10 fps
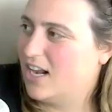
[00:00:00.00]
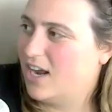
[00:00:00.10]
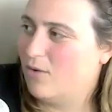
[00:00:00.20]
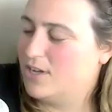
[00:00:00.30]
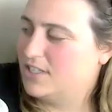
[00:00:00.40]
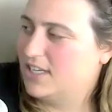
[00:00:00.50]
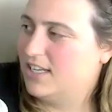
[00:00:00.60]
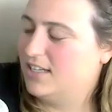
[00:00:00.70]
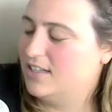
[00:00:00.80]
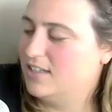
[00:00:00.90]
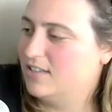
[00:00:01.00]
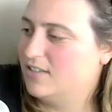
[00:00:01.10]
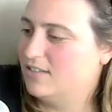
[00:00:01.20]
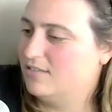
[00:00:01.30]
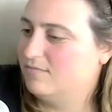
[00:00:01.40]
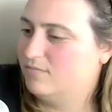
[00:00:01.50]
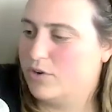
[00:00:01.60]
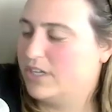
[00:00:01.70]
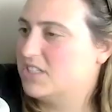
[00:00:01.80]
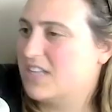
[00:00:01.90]
and I wasn't
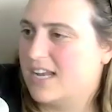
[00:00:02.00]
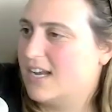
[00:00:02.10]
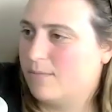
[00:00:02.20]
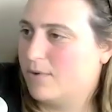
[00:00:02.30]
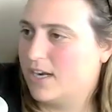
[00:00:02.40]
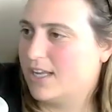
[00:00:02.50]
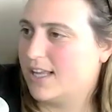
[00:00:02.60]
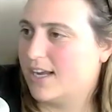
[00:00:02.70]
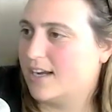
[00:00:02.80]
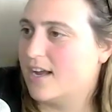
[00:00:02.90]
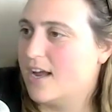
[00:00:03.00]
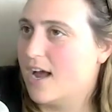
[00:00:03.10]
doing stand up or anything.